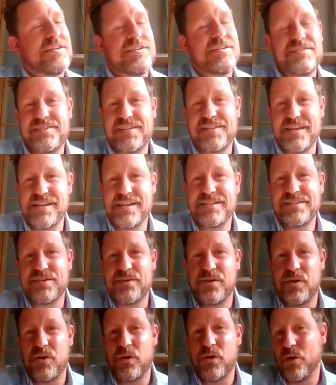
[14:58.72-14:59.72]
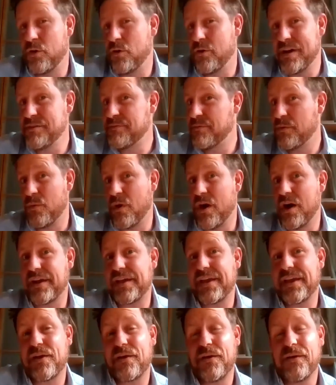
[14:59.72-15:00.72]
considered or even
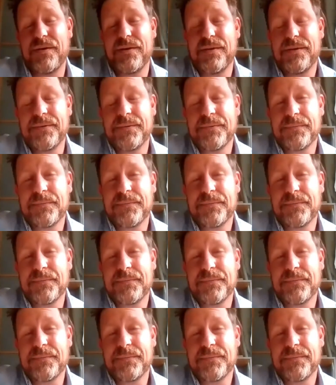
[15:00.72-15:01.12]
working on?